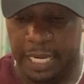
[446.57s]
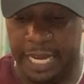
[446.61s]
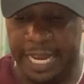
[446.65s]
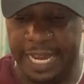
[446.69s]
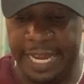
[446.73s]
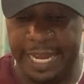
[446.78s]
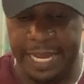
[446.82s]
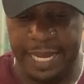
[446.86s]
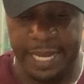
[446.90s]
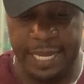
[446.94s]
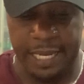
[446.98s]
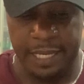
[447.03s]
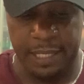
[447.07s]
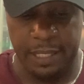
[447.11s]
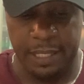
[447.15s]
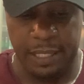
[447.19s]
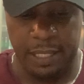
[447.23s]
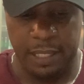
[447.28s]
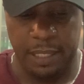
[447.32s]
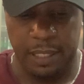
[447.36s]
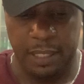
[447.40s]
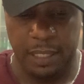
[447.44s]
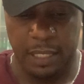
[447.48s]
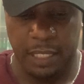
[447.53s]
And
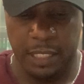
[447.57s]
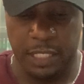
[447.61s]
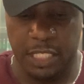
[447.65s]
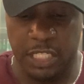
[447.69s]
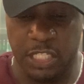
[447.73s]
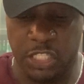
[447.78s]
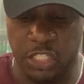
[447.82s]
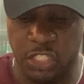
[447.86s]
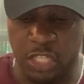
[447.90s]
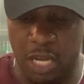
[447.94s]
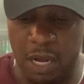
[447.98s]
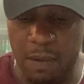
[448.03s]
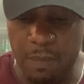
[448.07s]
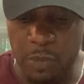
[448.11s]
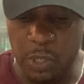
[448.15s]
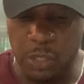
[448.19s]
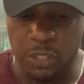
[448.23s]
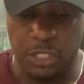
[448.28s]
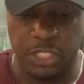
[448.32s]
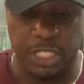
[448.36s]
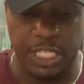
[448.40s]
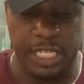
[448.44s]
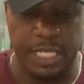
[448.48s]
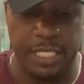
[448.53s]
the summer
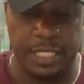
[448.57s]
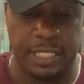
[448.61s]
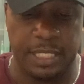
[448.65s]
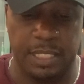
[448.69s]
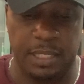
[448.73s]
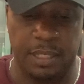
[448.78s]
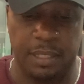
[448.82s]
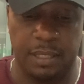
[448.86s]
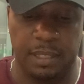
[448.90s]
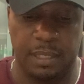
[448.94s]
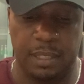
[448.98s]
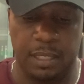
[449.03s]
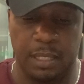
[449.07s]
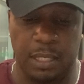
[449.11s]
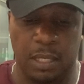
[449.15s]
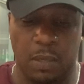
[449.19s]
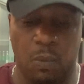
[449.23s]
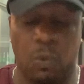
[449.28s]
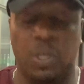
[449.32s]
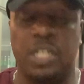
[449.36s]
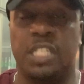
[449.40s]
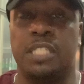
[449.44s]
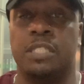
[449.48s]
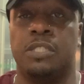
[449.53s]
season,
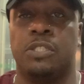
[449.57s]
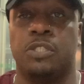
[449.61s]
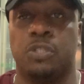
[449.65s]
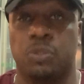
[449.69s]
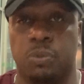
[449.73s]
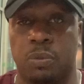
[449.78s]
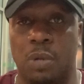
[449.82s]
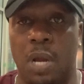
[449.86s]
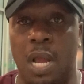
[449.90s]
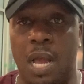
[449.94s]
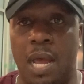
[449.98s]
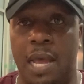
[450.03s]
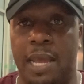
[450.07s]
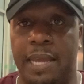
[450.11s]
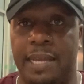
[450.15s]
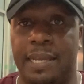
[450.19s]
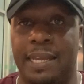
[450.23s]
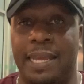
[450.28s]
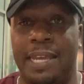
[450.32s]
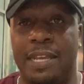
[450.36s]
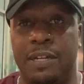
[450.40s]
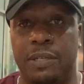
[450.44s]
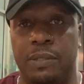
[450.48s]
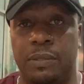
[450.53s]
when it's dry
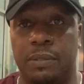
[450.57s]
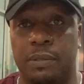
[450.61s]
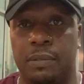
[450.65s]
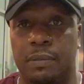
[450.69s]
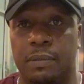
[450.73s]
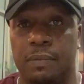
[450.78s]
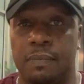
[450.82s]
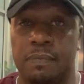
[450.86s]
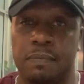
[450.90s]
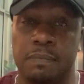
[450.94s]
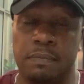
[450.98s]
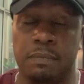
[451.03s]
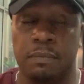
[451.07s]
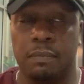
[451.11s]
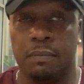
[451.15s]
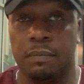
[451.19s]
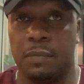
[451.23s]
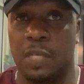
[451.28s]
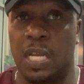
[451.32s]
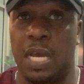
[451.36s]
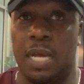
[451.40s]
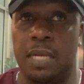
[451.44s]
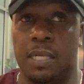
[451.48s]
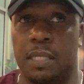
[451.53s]
and
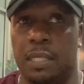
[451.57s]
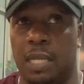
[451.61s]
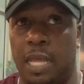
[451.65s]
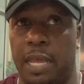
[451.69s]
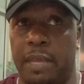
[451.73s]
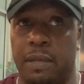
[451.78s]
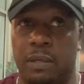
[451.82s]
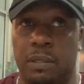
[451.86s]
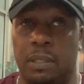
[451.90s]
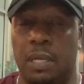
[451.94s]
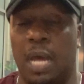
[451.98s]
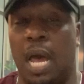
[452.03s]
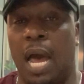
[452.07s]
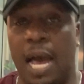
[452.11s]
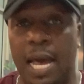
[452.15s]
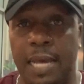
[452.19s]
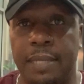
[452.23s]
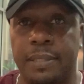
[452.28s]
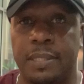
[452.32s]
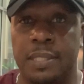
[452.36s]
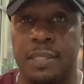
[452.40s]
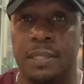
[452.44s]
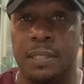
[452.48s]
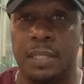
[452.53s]
kind of like
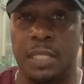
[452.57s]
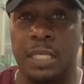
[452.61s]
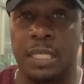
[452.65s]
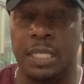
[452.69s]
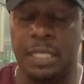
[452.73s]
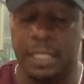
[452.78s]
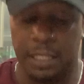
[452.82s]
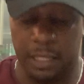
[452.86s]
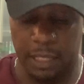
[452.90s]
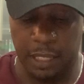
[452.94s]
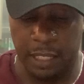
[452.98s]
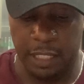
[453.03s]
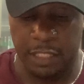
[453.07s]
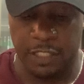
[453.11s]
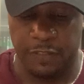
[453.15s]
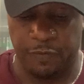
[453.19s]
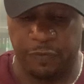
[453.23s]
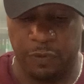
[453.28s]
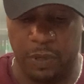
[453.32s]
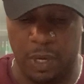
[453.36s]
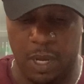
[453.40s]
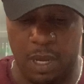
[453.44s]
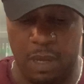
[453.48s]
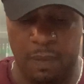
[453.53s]
hot, it's
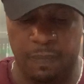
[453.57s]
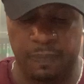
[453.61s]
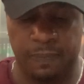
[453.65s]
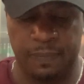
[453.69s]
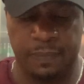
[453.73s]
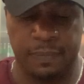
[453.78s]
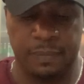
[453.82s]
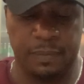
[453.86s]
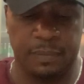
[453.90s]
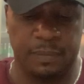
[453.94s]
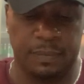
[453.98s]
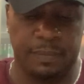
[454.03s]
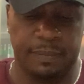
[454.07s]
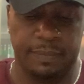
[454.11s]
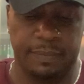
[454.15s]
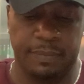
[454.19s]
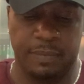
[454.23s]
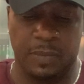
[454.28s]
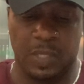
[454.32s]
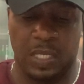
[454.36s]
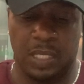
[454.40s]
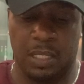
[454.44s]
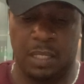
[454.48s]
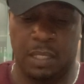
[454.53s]
from
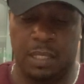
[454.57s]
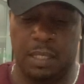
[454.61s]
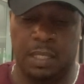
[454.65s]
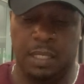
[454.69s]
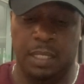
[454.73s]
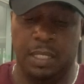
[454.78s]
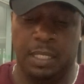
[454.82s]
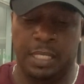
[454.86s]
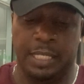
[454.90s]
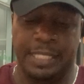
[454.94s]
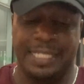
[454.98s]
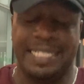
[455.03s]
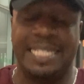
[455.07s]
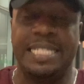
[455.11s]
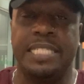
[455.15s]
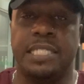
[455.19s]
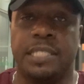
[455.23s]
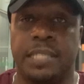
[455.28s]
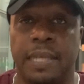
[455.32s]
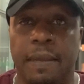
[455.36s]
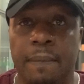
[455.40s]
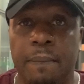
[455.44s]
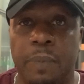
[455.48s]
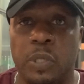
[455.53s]

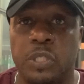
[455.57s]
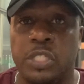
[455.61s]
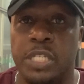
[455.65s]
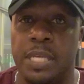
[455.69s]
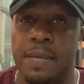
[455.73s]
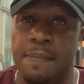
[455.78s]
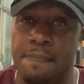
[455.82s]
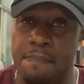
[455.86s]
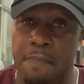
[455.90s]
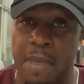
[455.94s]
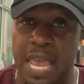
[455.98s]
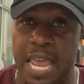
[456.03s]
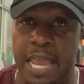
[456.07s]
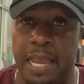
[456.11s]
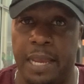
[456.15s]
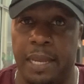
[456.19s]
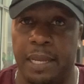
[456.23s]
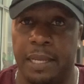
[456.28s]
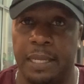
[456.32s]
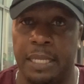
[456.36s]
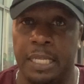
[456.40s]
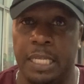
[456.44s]
December to May.